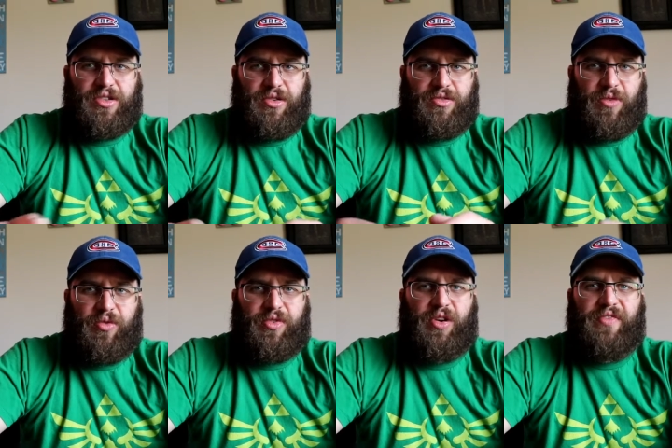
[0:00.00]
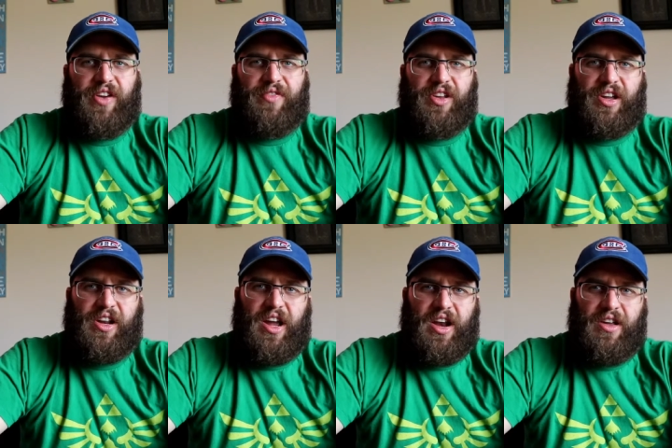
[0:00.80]
so it's about $350
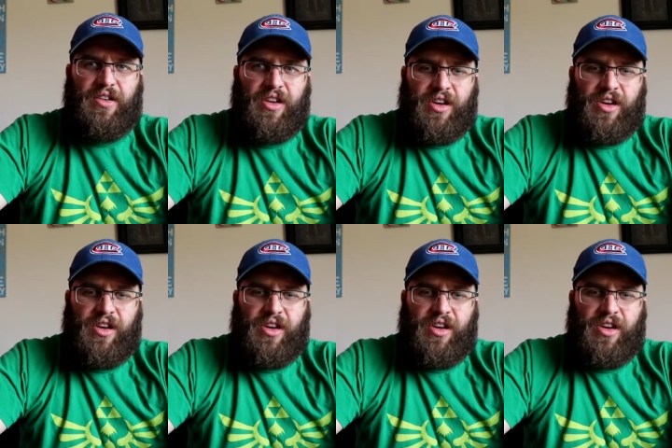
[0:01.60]
Canadian.